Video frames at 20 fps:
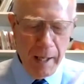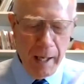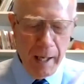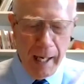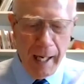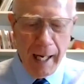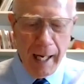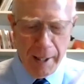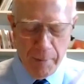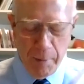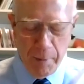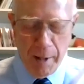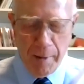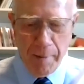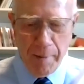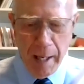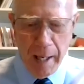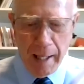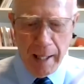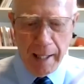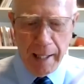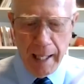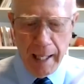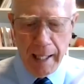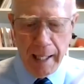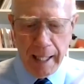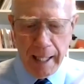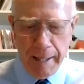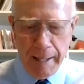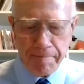I like them all.
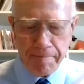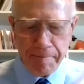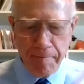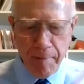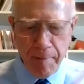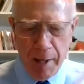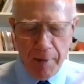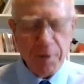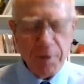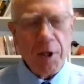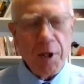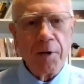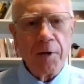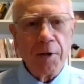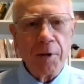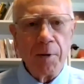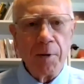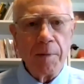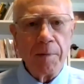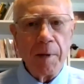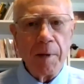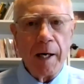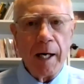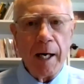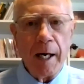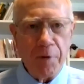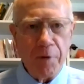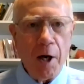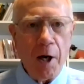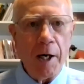Then
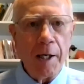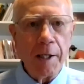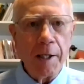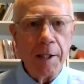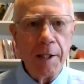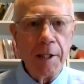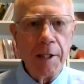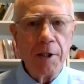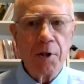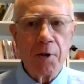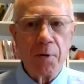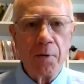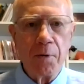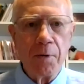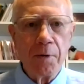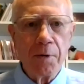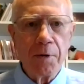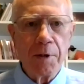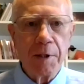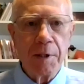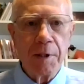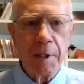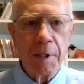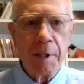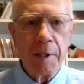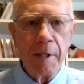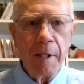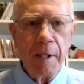I've taught in schools.